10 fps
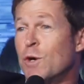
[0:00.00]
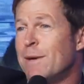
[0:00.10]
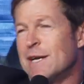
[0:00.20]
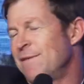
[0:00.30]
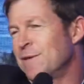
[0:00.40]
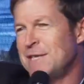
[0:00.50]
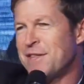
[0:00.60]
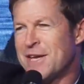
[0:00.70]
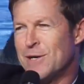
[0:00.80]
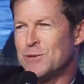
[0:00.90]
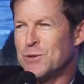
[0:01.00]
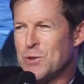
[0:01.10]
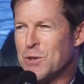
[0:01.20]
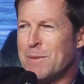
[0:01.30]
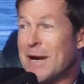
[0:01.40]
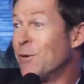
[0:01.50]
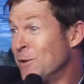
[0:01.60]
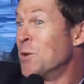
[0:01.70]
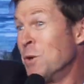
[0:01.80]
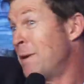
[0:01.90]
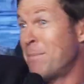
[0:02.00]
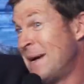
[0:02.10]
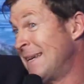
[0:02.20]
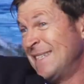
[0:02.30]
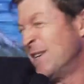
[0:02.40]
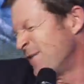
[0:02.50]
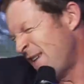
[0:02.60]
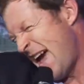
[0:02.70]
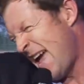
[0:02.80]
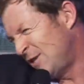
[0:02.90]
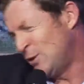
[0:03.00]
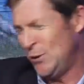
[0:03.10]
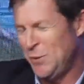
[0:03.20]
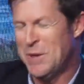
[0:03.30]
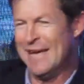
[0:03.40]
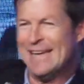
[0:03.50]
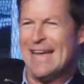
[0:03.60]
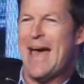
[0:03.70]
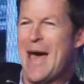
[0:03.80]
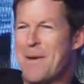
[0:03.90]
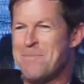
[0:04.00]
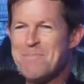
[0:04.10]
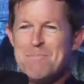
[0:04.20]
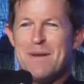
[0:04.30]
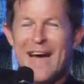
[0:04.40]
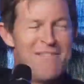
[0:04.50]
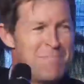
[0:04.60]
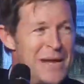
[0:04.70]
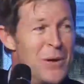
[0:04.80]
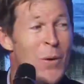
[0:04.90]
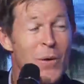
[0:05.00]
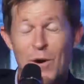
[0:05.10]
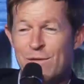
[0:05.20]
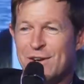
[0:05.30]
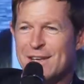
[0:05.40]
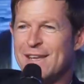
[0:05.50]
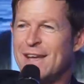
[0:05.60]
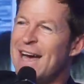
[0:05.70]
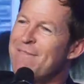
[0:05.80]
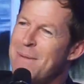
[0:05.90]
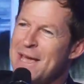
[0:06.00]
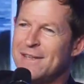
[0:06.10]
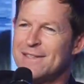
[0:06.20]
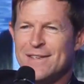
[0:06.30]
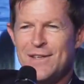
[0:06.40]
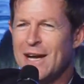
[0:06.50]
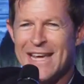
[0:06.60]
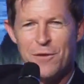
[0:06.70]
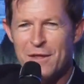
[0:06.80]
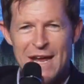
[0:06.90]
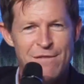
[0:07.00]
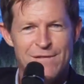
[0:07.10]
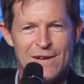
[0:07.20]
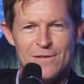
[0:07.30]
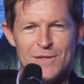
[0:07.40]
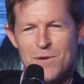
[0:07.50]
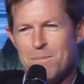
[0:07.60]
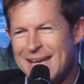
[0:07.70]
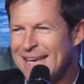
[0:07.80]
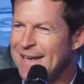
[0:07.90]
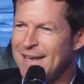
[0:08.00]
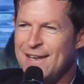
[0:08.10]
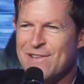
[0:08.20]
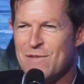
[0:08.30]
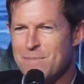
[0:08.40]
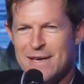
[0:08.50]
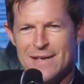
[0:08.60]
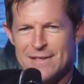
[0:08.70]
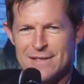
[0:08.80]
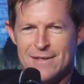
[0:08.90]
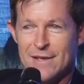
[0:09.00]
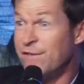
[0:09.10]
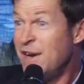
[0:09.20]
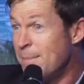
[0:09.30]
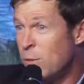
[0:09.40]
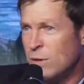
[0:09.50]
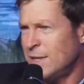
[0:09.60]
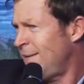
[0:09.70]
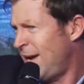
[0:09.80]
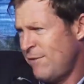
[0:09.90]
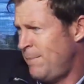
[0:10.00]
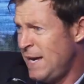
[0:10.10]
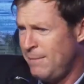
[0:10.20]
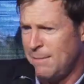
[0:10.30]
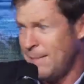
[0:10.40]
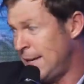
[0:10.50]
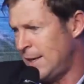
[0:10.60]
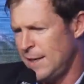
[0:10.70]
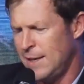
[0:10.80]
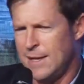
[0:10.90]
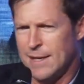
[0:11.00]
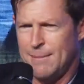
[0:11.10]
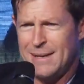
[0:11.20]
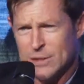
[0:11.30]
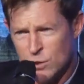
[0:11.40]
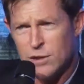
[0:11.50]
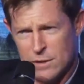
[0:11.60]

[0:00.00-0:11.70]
about, if there was nothing else to talk about, I could talk about Pakistan if I had to. But I've been all over India, and I've made it, I get on the infield. So Make in India for me is very important. I have a baby Make in India. I mean, I took